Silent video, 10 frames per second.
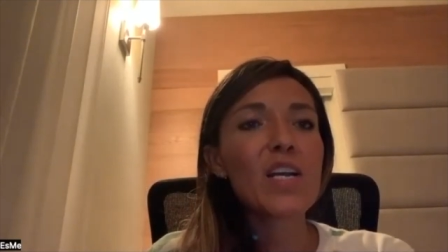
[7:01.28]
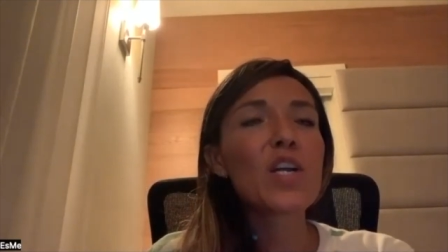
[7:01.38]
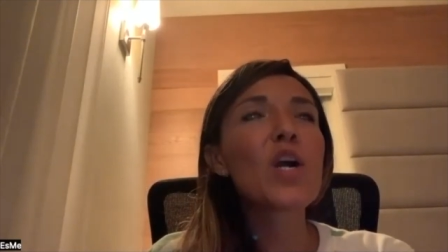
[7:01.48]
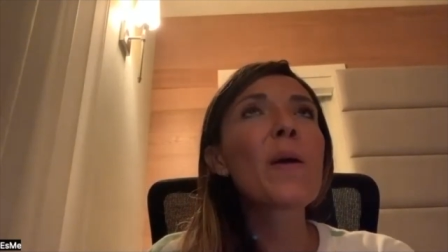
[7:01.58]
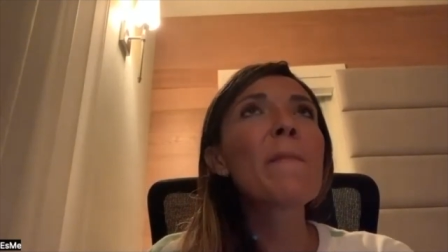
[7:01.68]

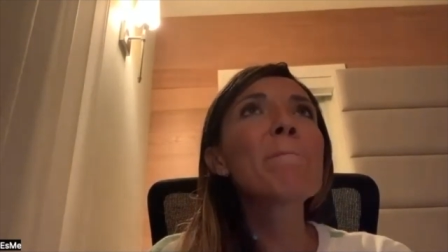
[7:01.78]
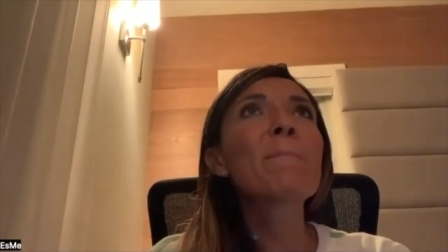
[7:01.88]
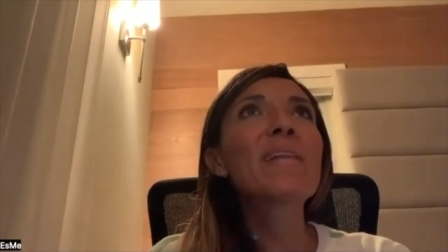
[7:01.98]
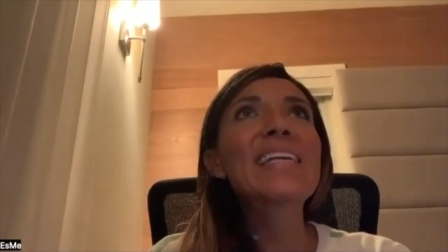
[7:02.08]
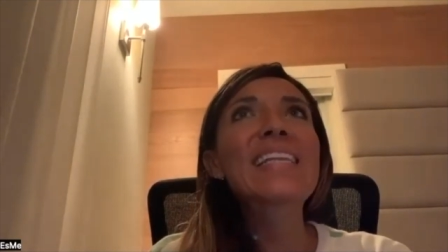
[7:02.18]

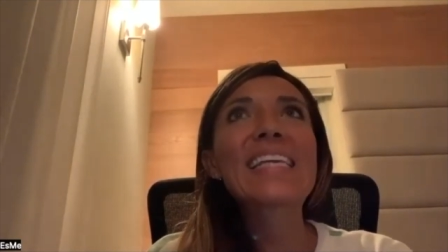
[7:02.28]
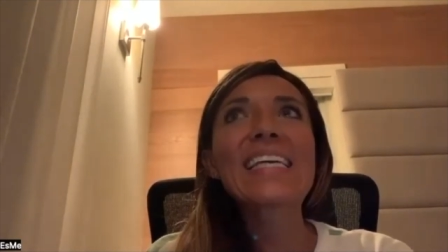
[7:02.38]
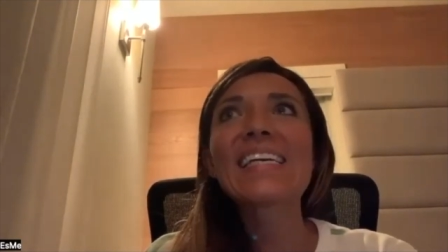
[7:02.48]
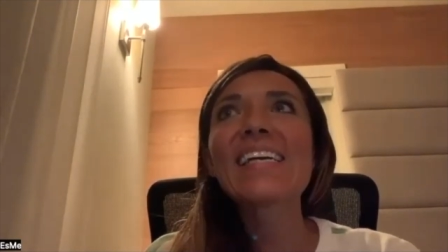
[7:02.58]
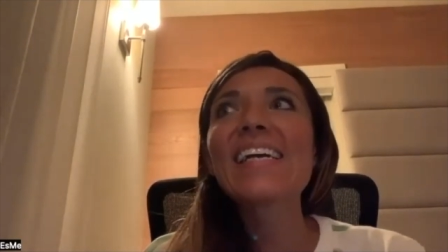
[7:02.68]

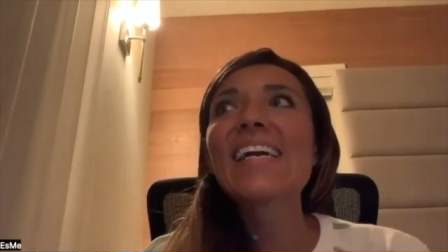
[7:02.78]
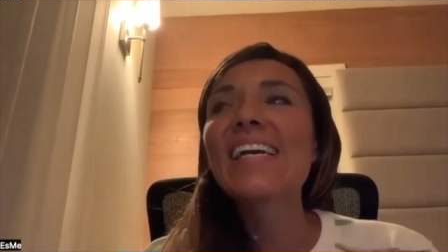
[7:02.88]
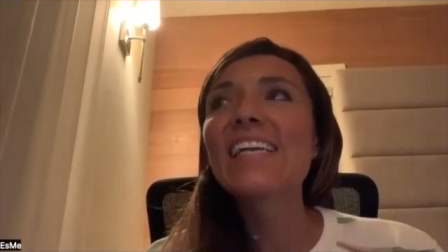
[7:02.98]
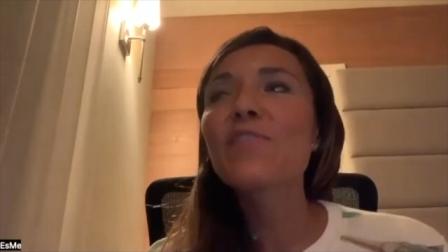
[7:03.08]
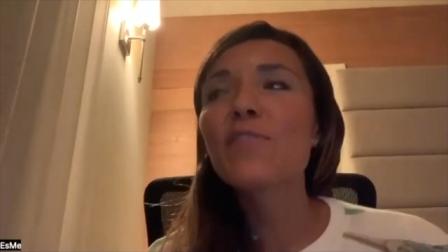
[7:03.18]
Completely.
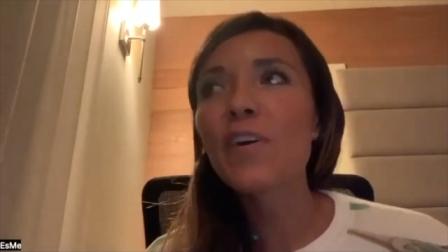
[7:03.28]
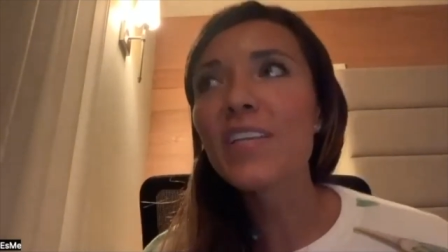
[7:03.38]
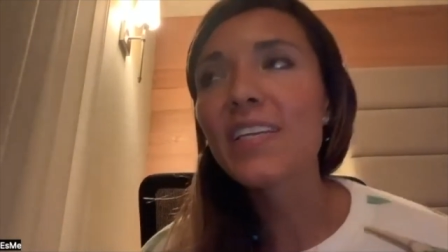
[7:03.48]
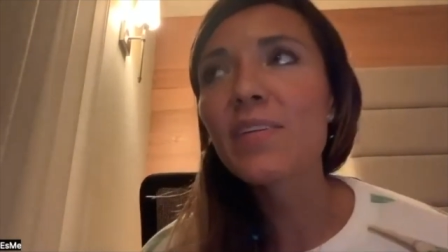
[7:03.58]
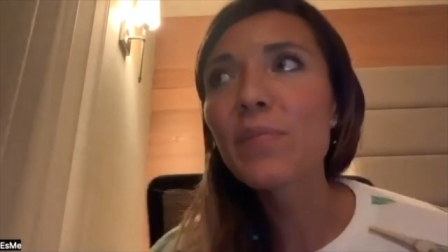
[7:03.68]
It's
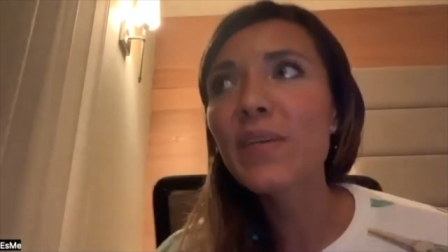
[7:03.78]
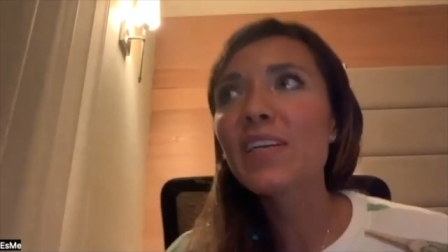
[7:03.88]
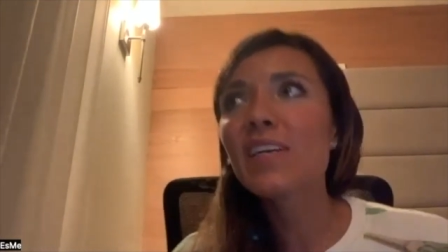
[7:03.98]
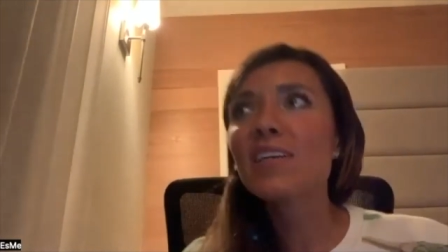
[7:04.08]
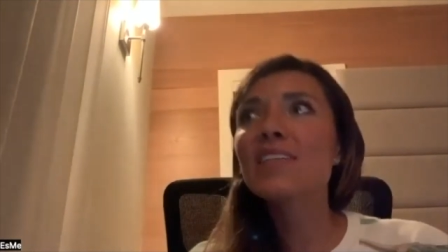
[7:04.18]
funny
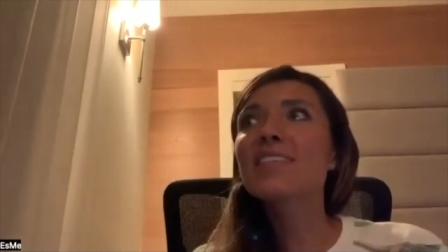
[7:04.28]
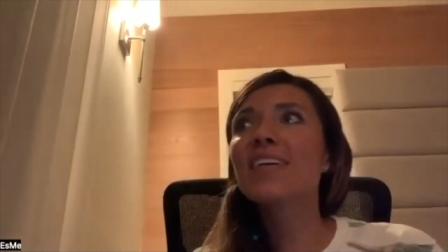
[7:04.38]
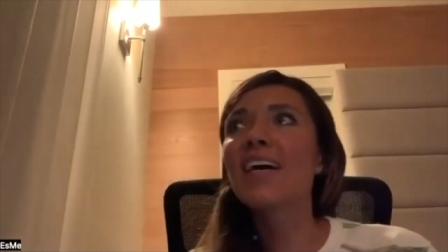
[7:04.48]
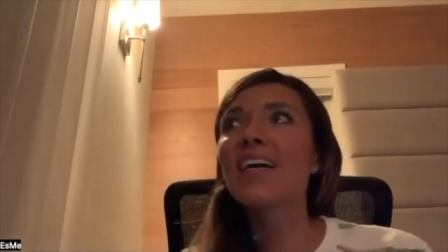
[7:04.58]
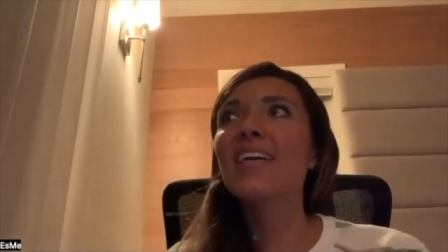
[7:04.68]
because I,